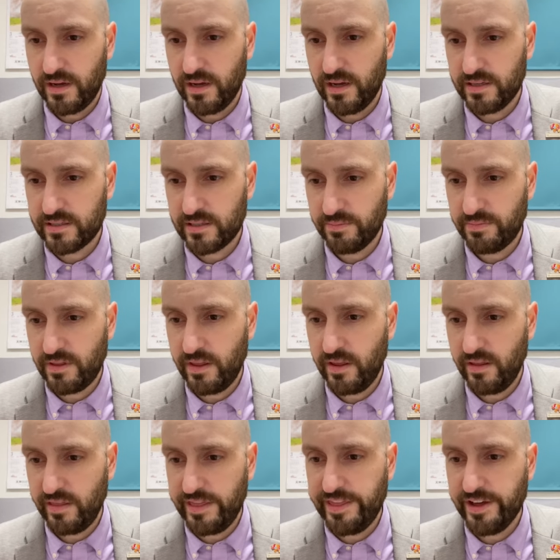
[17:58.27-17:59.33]

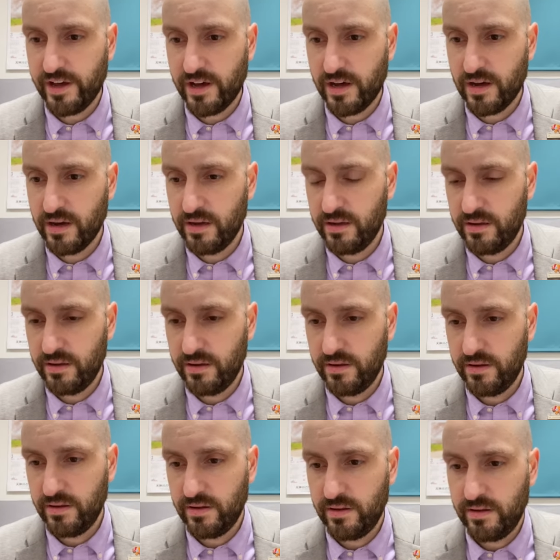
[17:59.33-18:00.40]
Something the
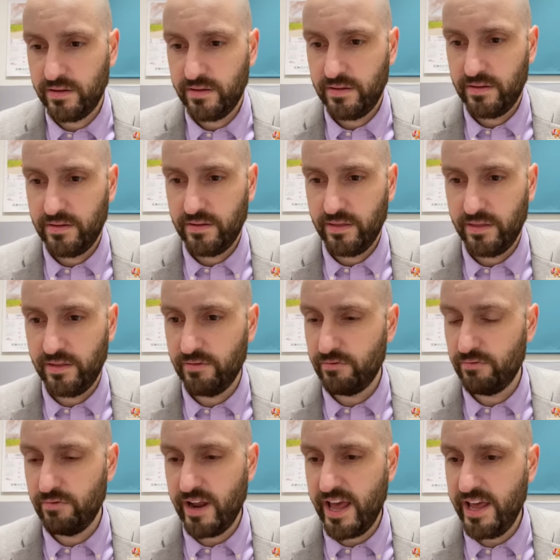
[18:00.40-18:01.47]

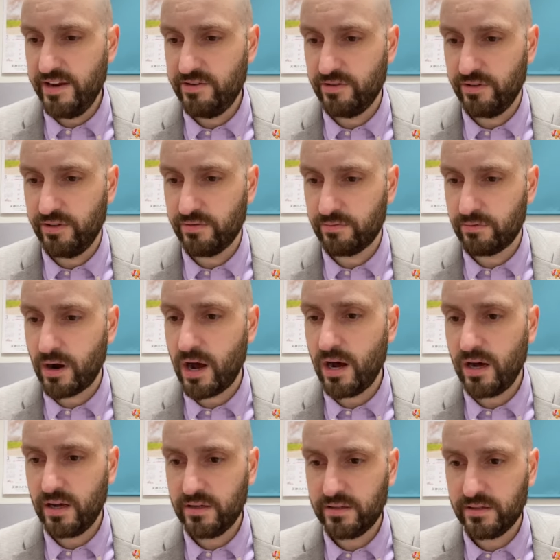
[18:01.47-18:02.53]
red or the
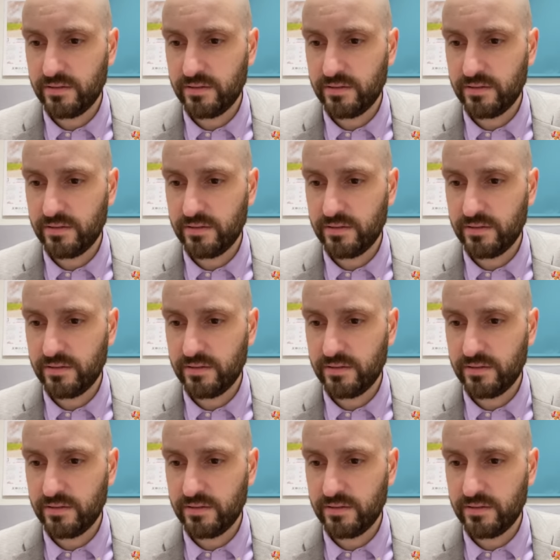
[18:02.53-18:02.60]
rod?